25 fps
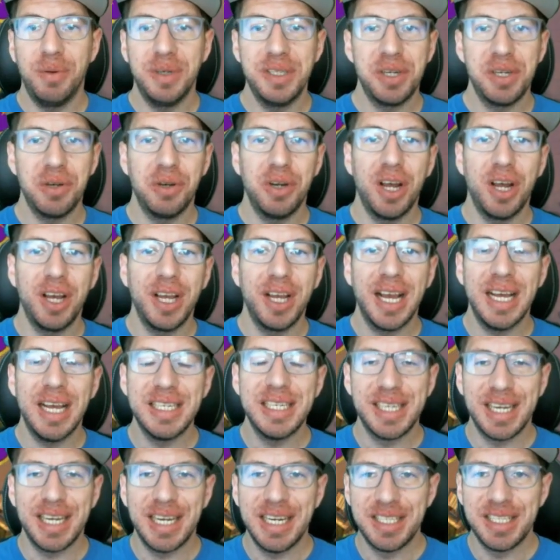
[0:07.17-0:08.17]
what's going on,
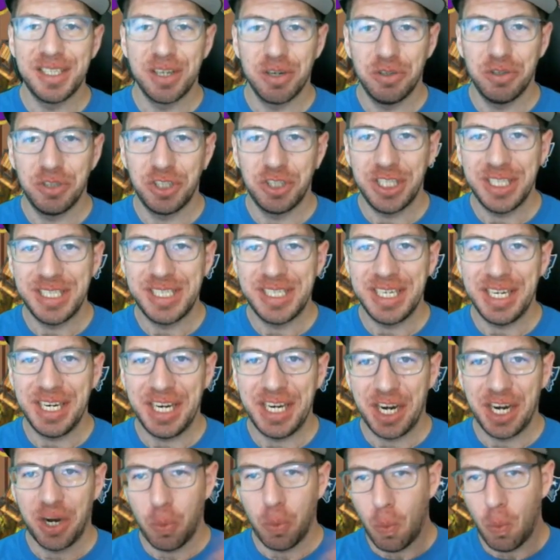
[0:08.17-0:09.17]
guys? It is OGC
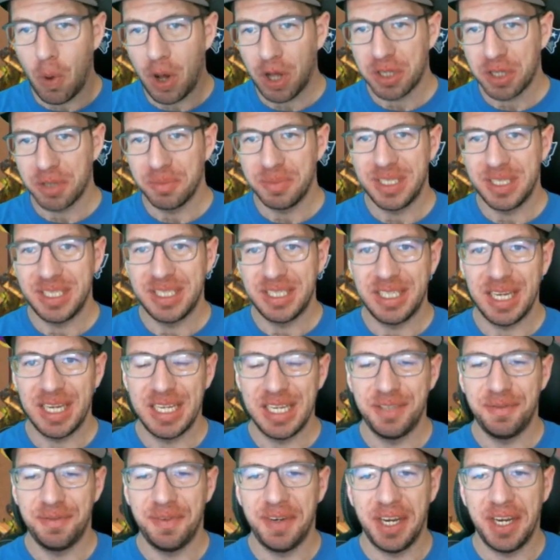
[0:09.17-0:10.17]
here. Welcome to
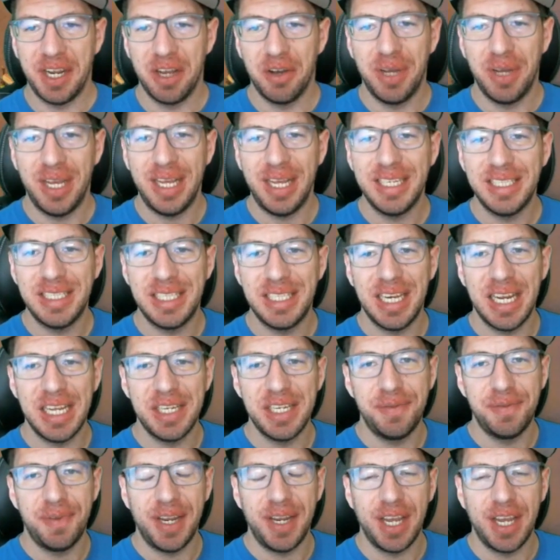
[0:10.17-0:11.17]
today's video. In
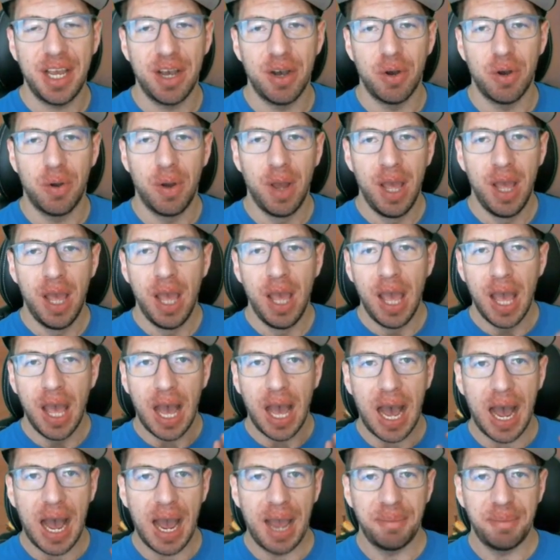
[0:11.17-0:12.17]
today's video,
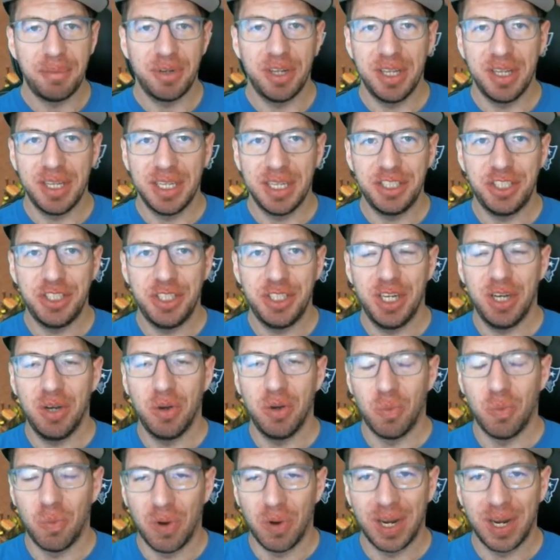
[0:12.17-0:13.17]
I'm going to let you
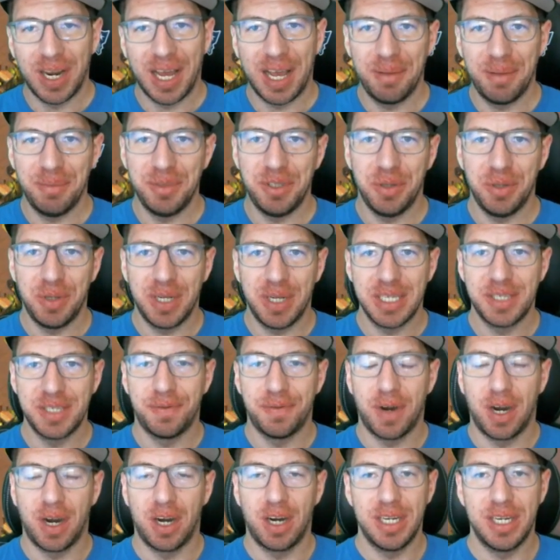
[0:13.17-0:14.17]
know what I am doing as
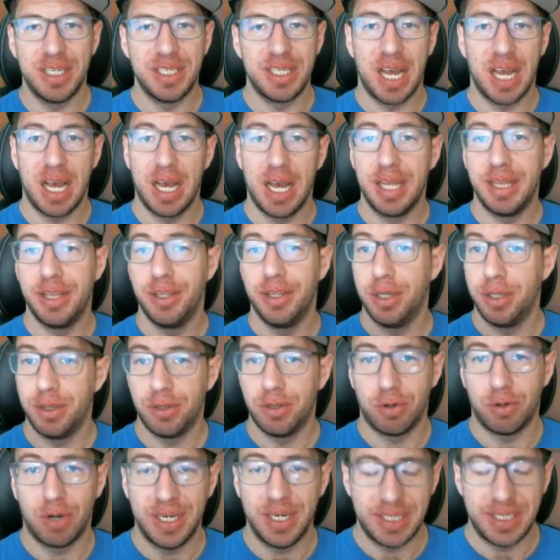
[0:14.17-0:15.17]
far as the
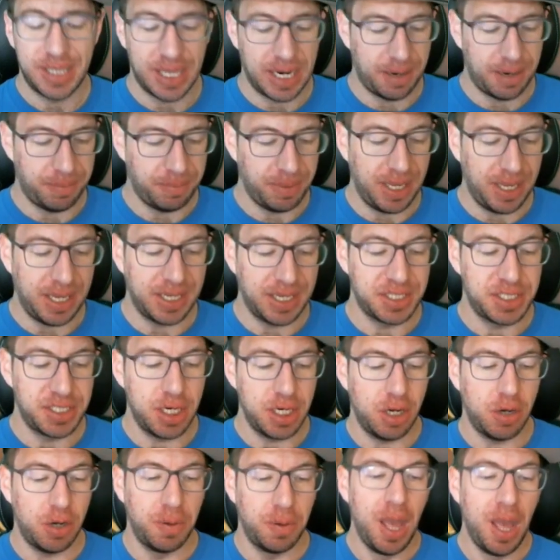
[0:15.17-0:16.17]
race that I'm playing.
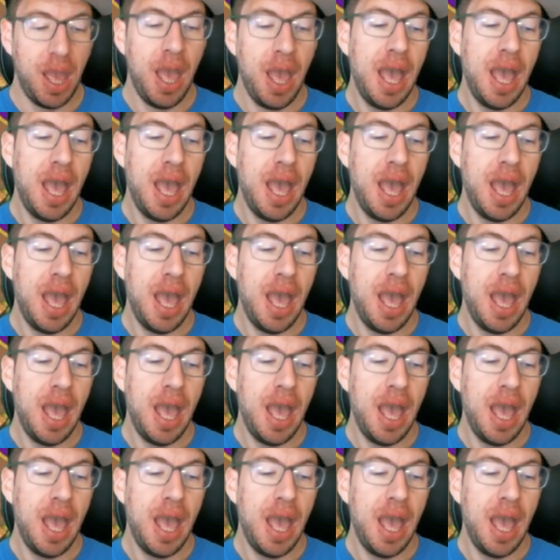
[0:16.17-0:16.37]
So,